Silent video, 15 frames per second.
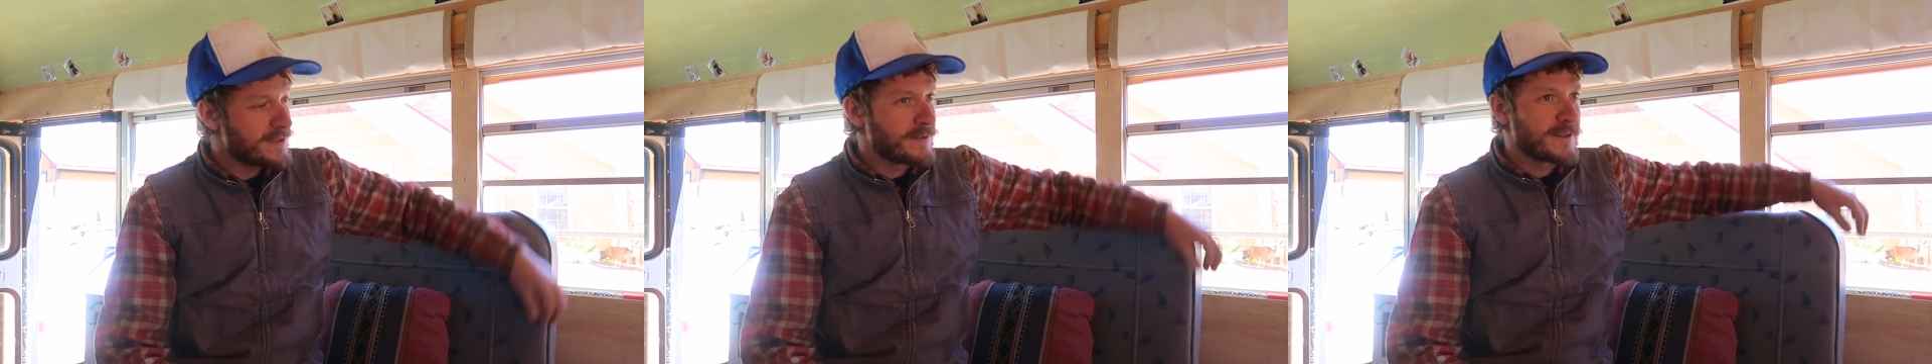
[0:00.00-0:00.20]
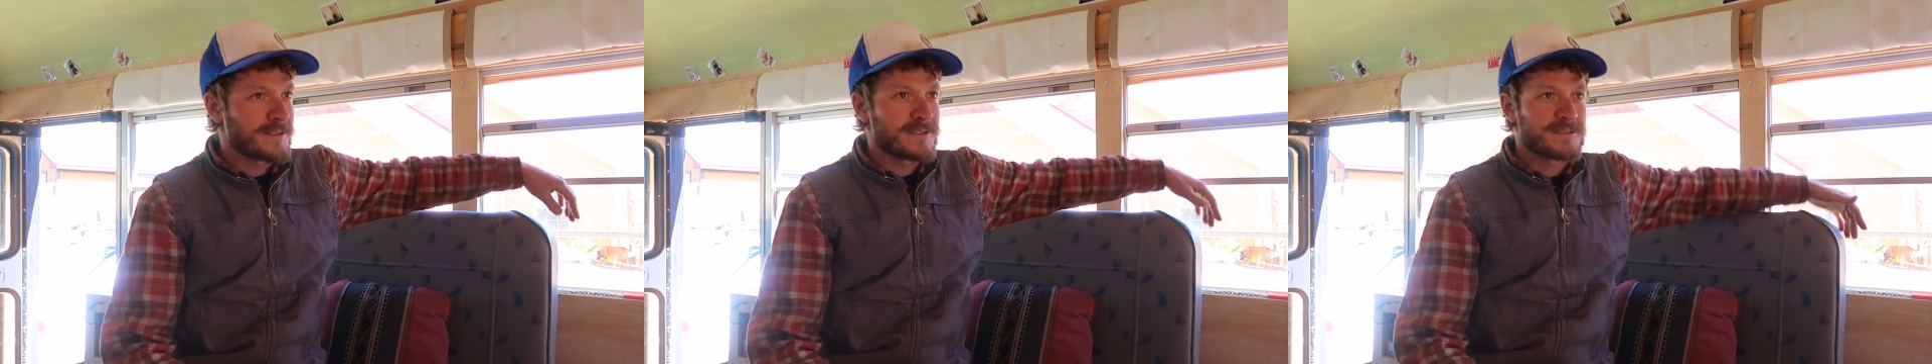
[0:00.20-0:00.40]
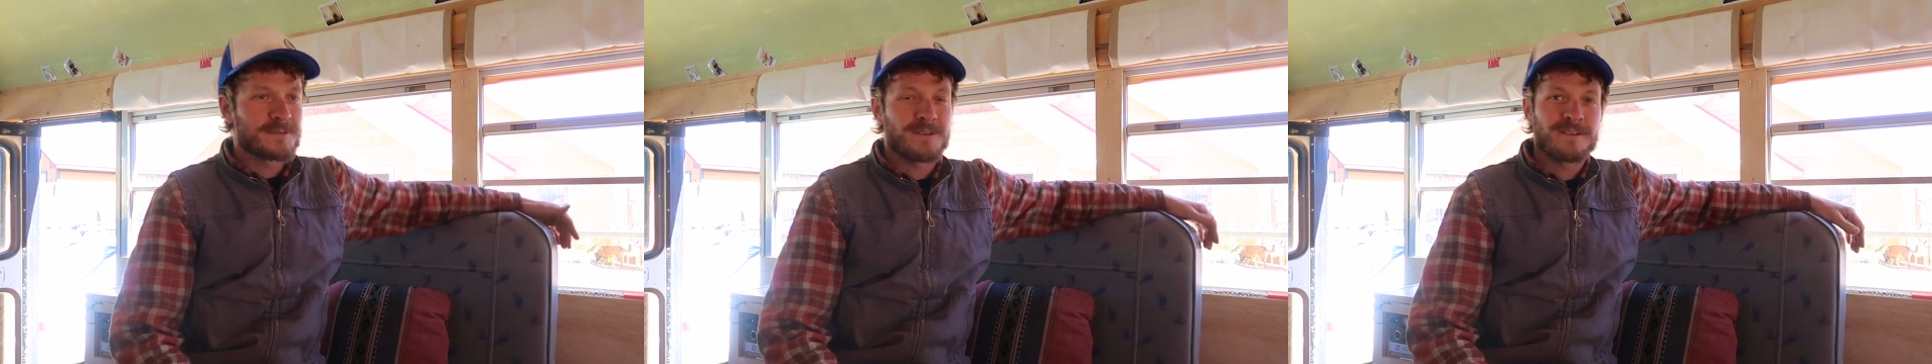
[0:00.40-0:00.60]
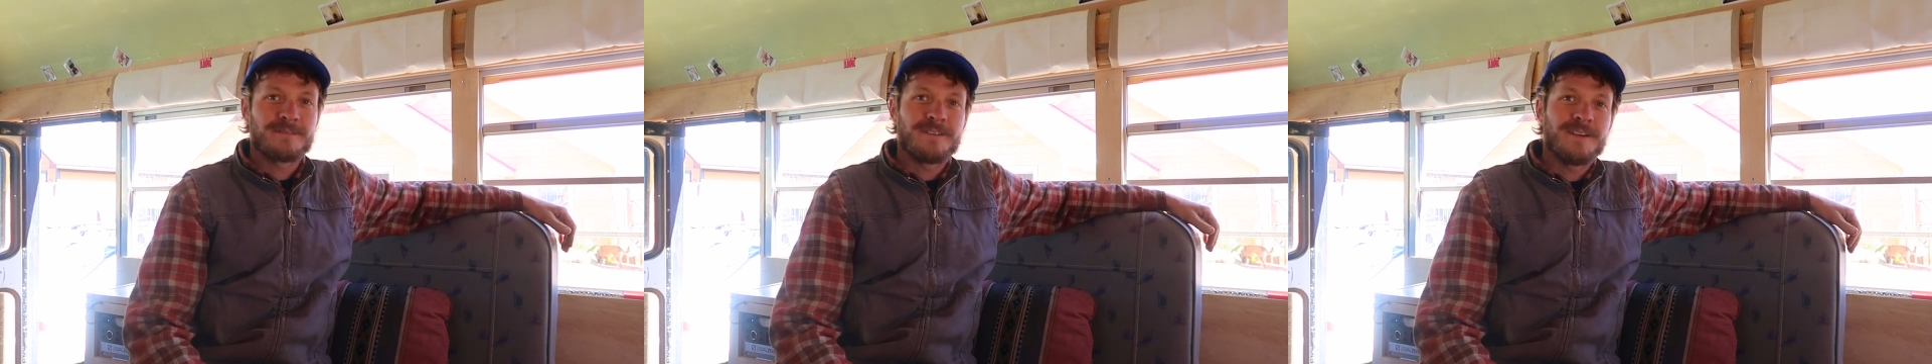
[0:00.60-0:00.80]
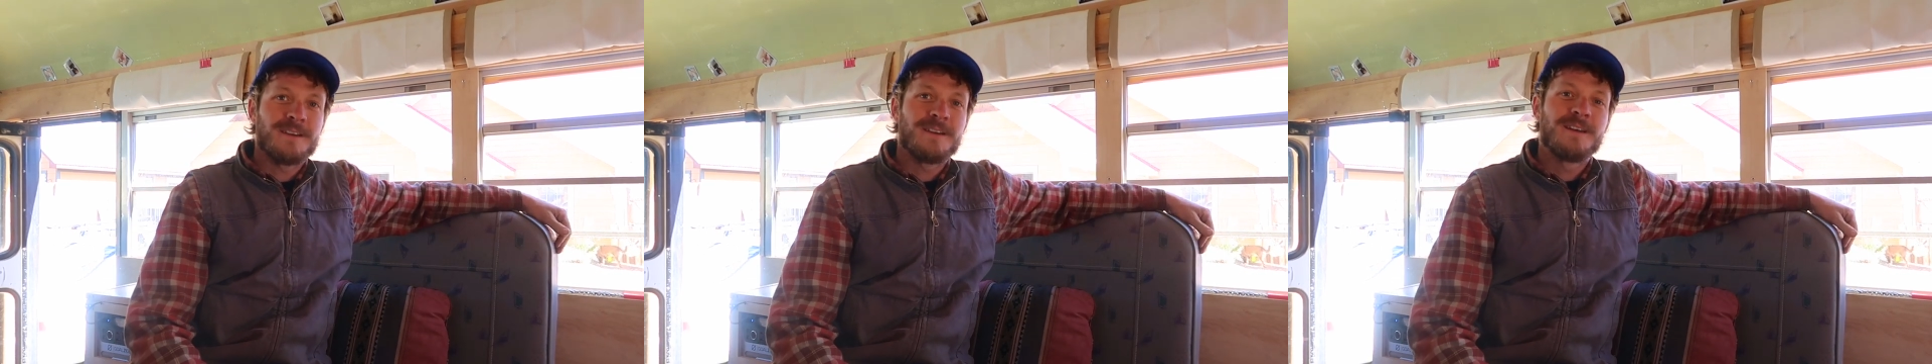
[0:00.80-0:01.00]
two hundred
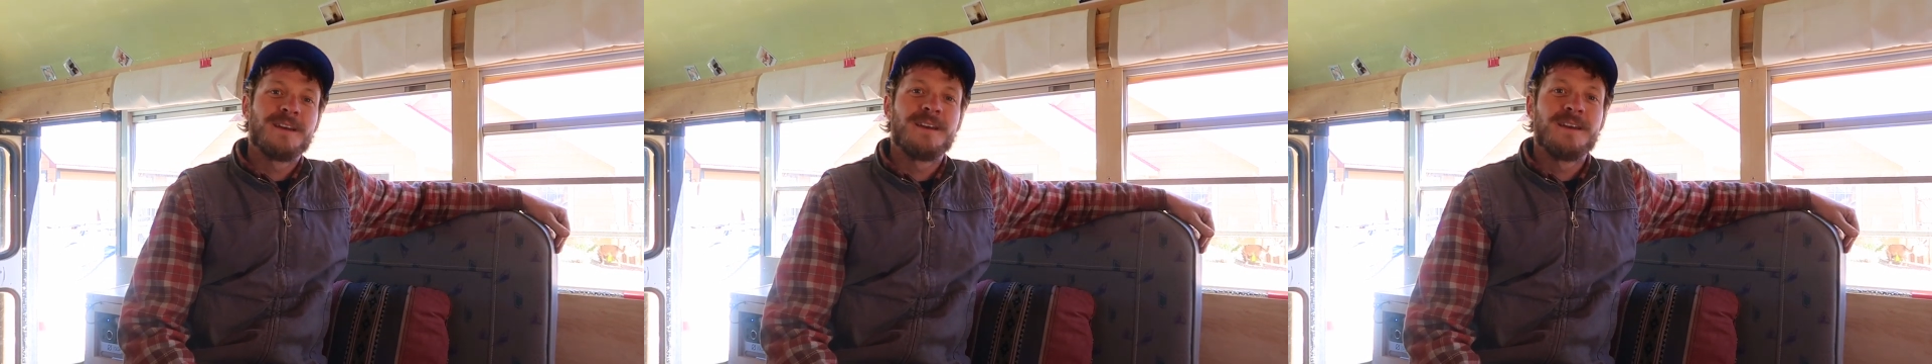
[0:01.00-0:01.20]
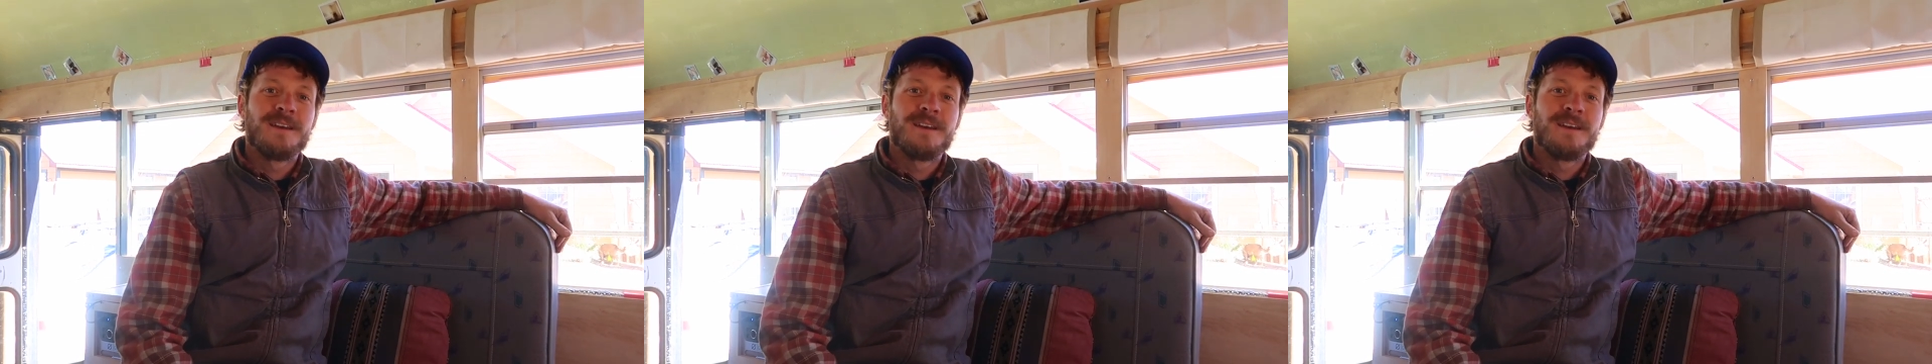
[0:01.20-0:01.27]
square feet.